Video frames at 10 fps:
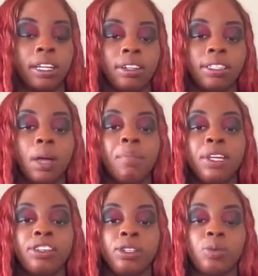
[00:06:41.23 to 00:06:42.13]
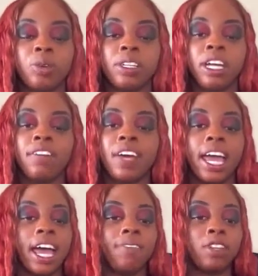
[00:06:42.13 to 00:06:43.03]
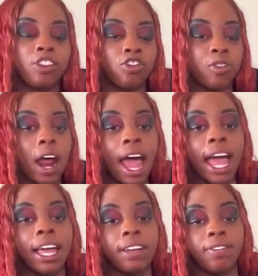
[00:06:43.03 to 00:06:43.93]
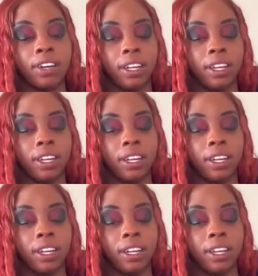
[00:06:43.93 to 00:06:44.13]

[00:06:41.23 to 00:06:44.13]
Some bitches will never have the drive.